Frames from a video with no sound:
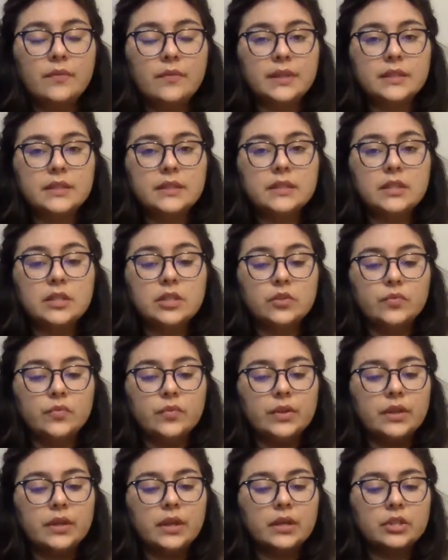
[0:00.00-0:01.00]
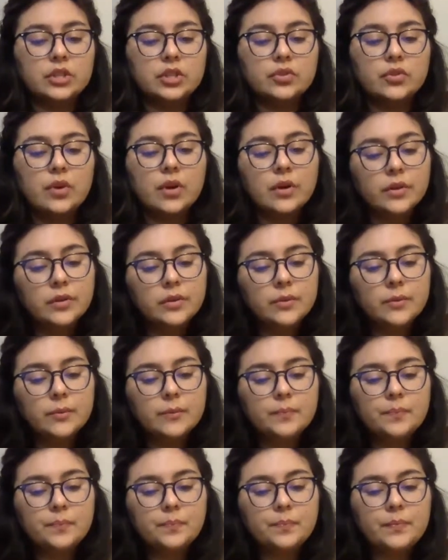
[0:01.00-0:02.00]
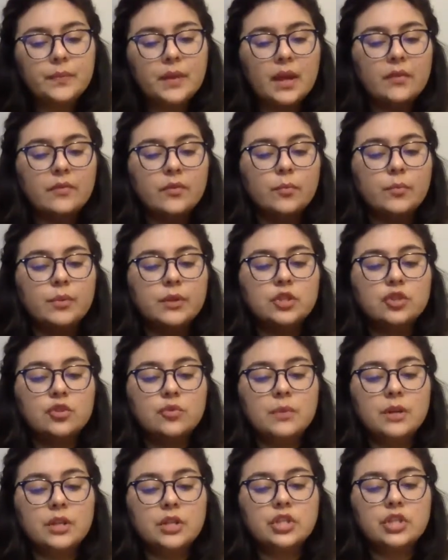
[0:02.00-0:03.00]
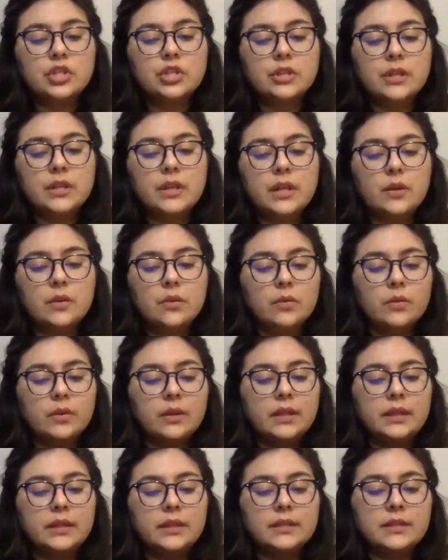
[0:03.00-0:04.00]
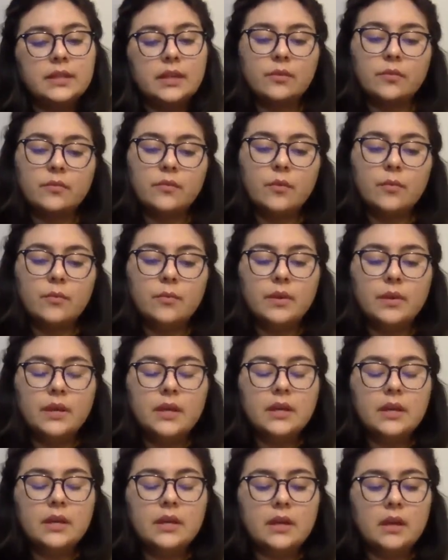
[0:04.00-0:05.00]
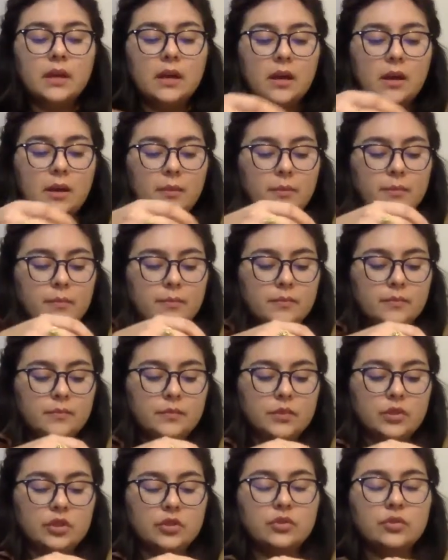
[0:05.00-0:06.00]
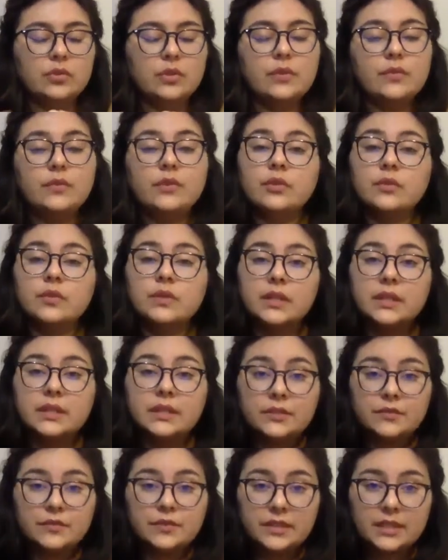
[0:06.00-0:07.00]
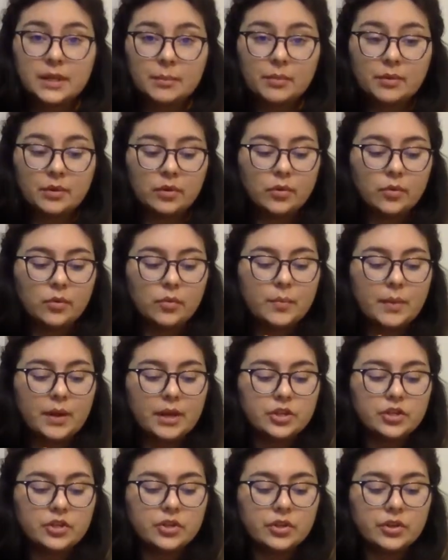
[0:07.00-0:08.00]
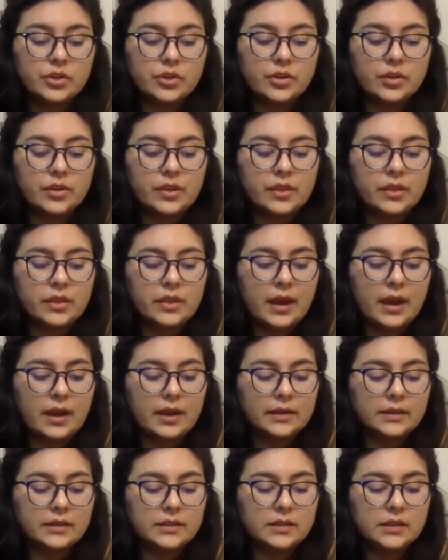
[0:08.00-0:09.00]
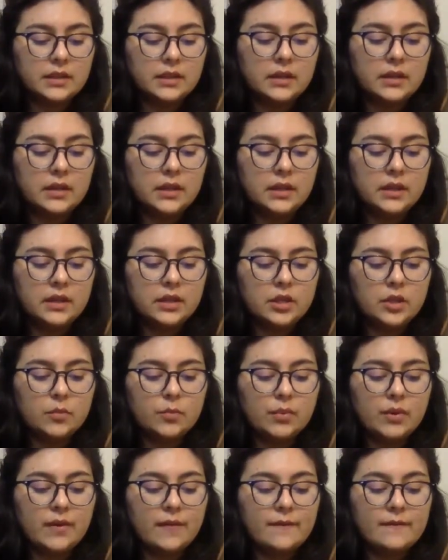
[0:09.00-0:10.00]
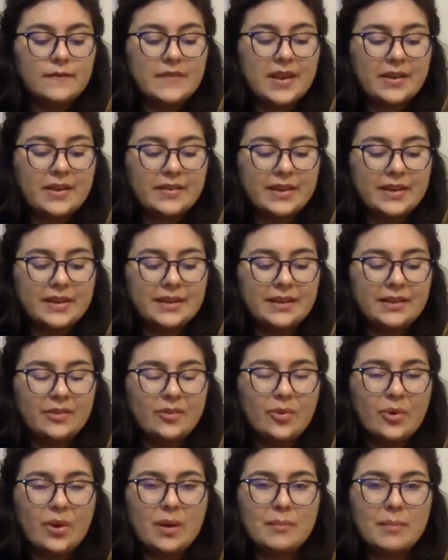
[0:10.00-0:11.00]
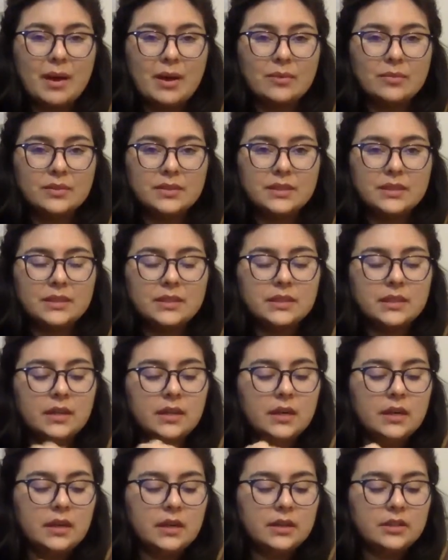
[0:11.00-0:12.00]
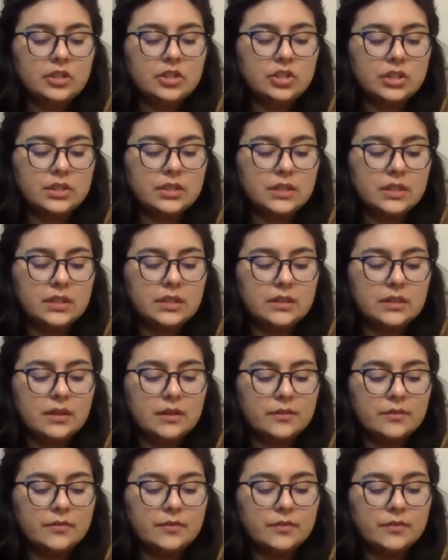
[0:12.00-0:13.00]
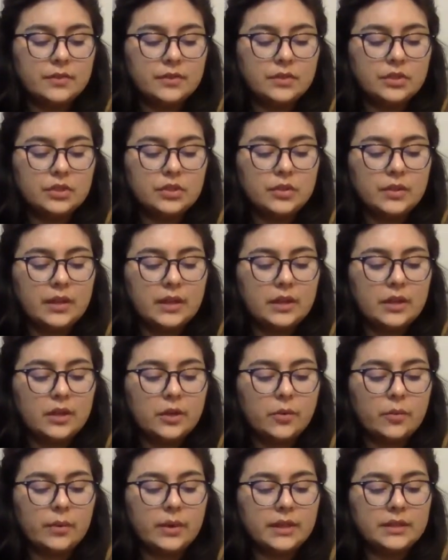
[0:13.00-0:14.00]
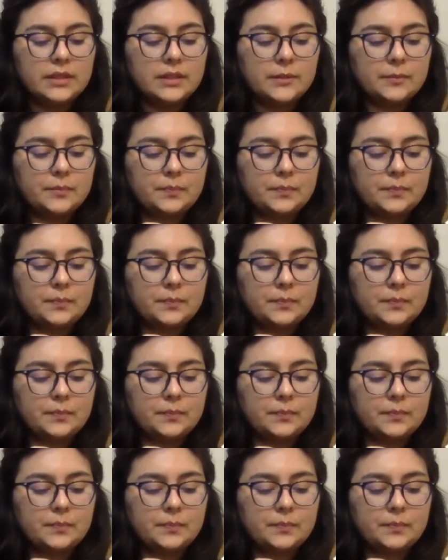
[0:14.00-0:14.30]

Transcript: it's a strong glue, if you put too much, it'll eat the styrofoam. So if you use a different type of glue, make sure that you put very little amounts, just enough to like glue it.